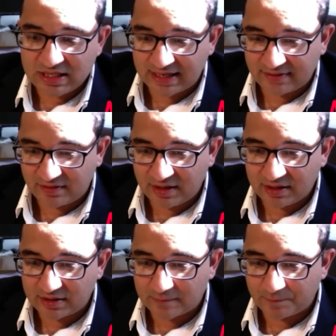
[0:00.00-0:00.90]

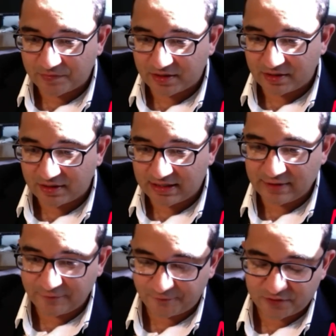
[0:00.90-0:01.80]
think
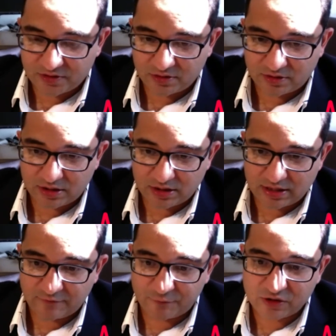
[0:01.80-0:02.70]
if
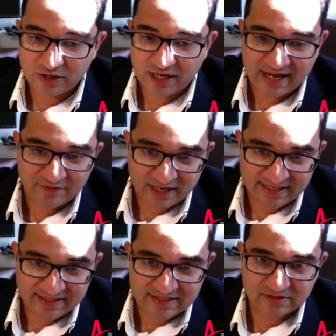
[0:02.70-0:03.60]
we could have it
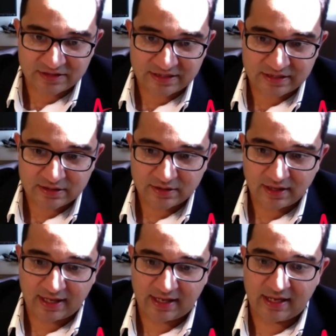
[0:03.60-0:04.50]
ideally,
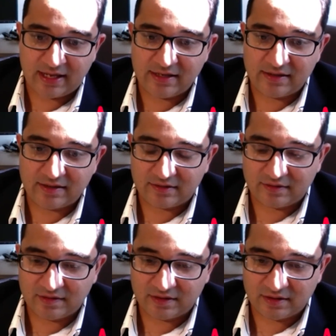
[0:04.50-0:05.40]
and
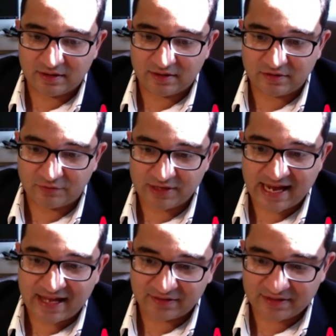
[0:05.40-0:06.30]
the
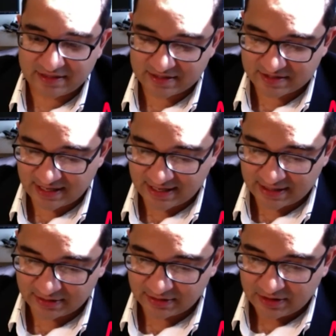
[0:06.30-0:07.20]
reality is
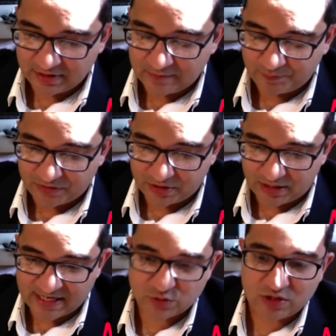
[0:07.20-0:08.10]
that
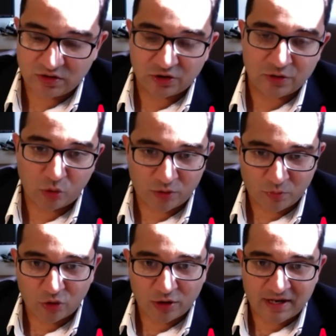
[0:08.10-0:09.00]
as we learn more and
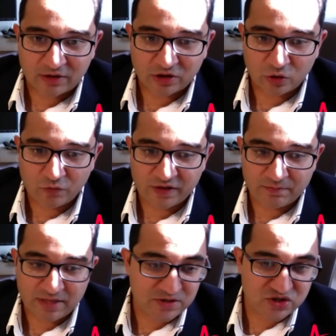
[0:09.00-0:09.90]
more about COVID,
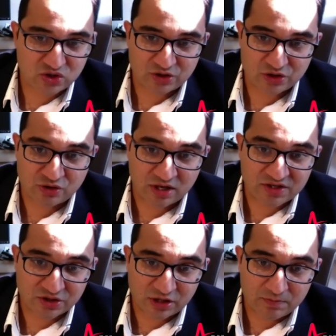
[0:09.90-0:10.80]
maybe certain drugs
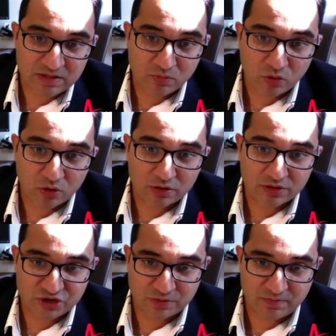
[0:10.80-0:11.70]
are going to be more
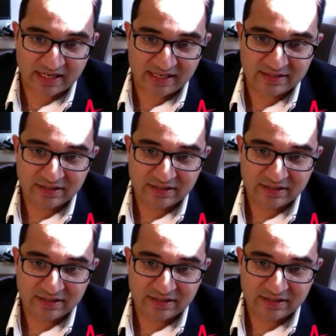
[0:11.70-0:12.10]
germane.